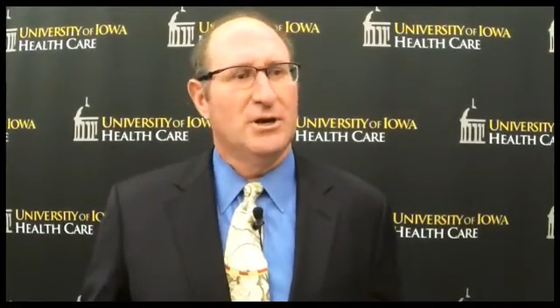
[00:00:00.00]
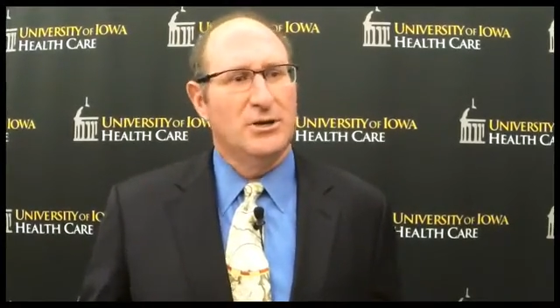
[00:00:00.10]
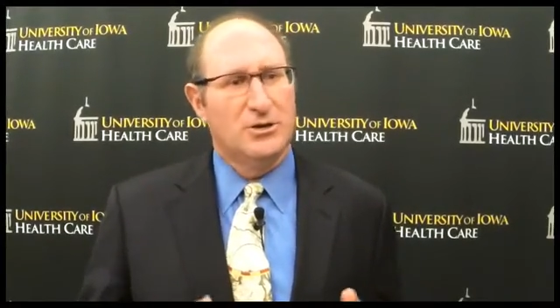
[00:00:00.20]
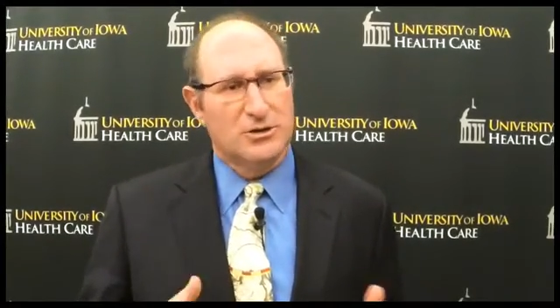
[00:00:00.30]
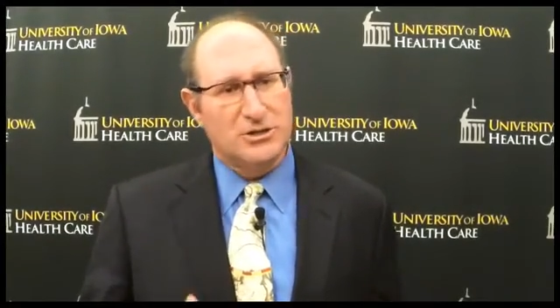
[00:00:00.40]

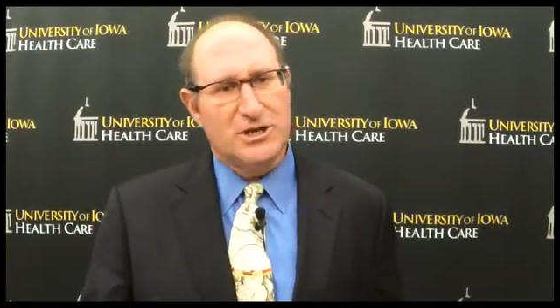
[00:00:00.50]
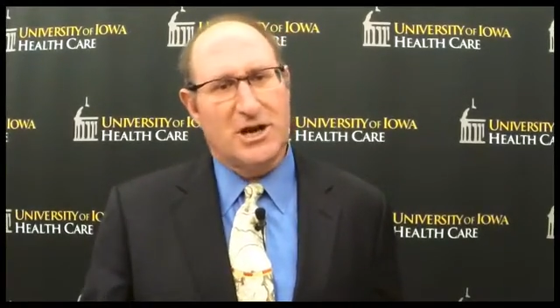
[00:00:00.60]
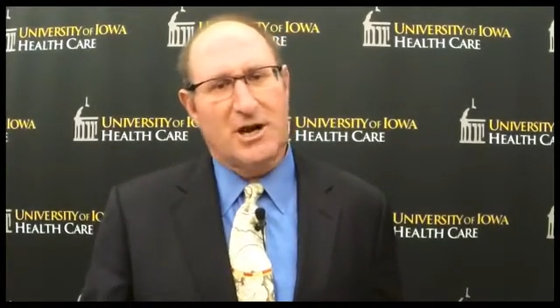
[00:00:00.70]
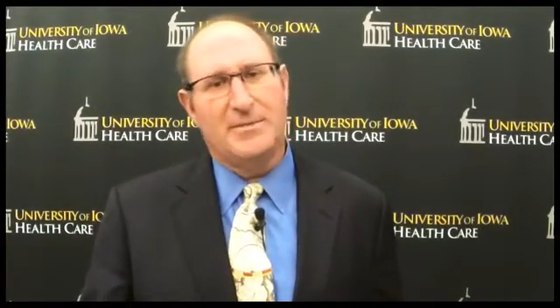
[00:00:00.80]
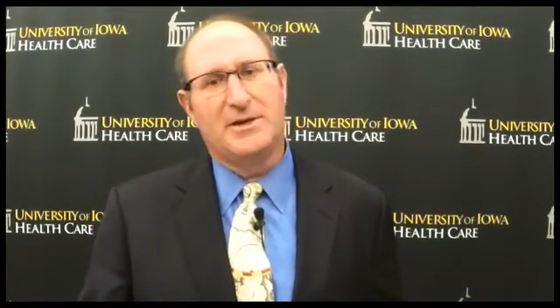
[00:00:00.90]
your
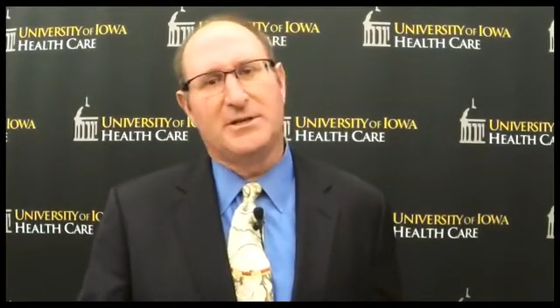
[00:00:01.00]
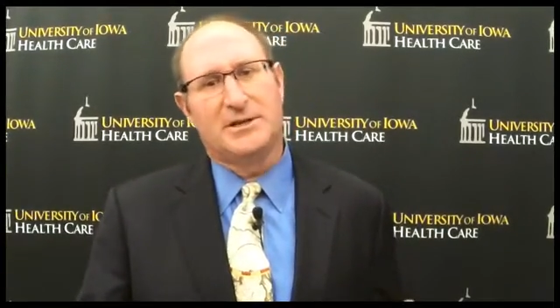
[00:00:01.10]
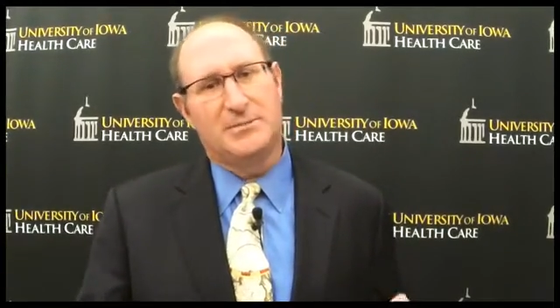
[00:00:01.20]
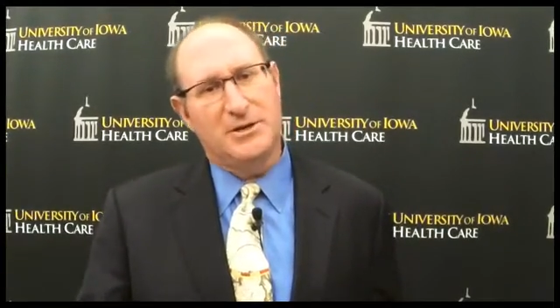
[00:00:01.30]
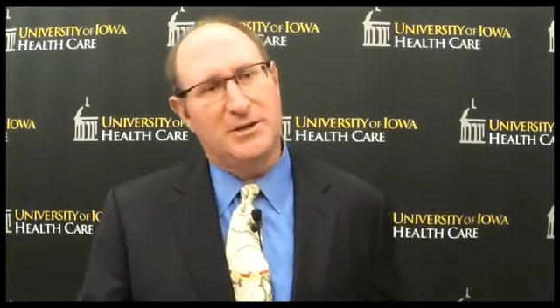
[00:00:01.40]
job in
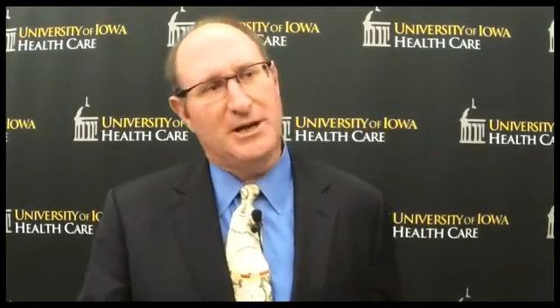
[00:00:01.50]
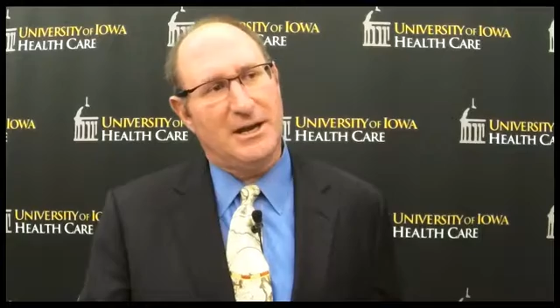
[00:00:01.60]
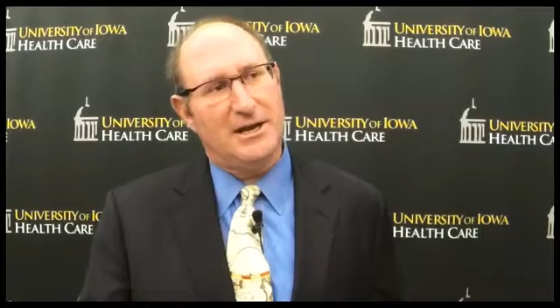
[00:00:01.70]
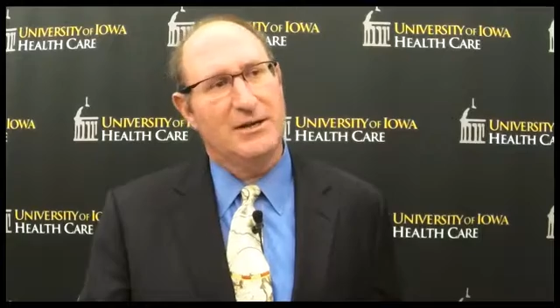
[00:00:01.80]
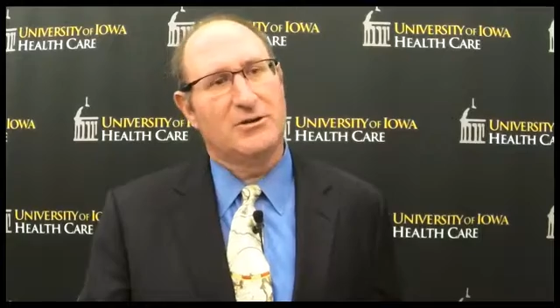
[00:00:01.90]

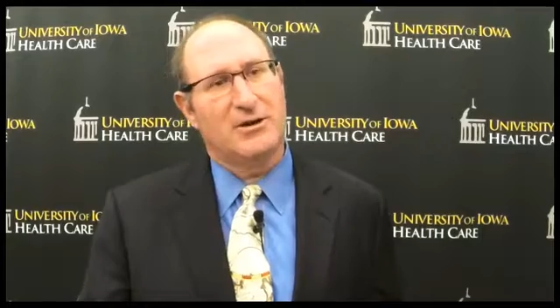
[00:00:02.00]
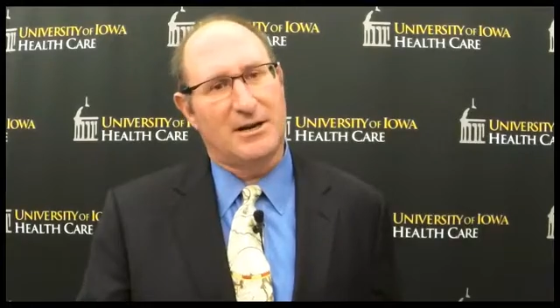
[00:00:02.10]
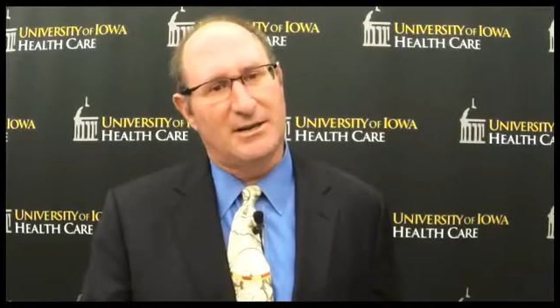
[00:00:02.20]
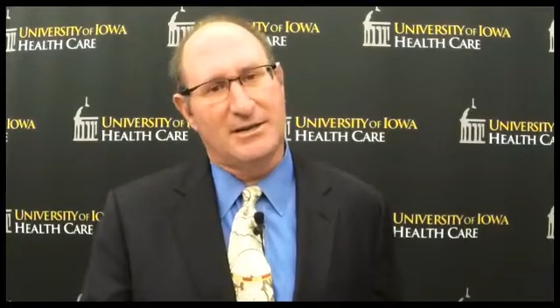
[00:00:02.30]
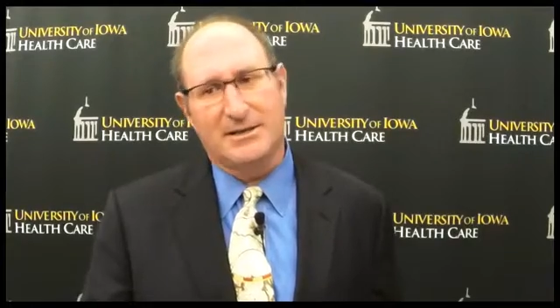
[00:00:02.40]
communicating your
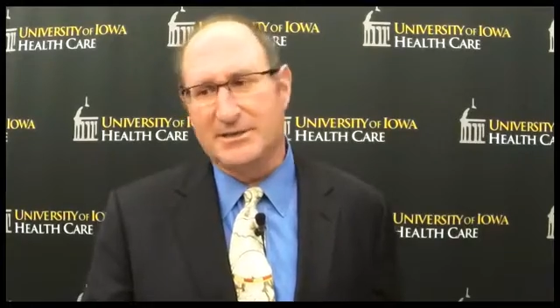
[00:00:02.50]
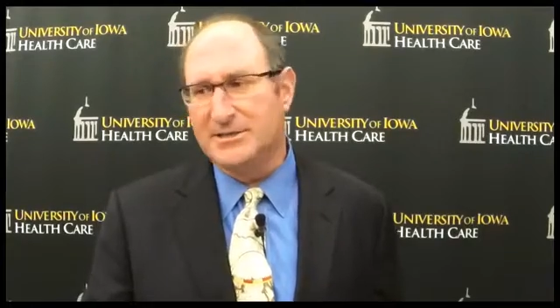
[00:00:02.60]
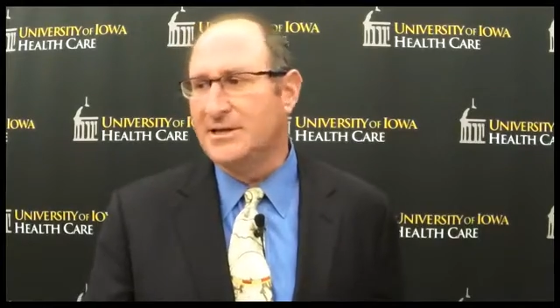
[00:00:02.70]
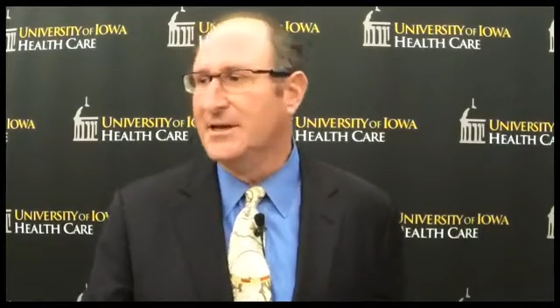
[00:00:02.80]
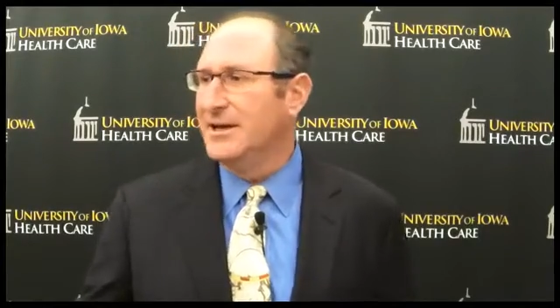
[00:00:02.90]
ideas